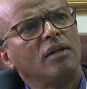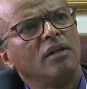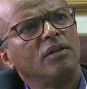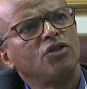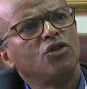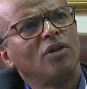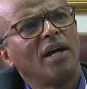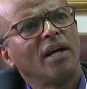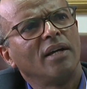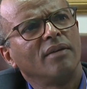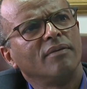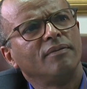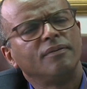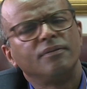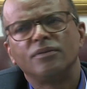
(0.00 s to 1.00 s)
July
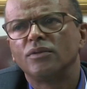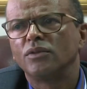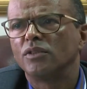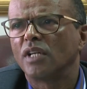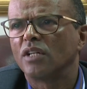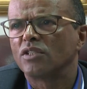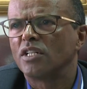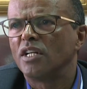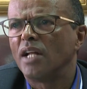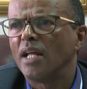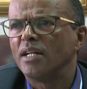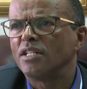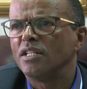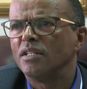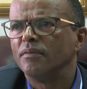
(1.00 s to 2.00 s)

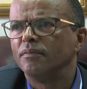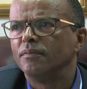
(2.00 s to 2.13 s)
2019.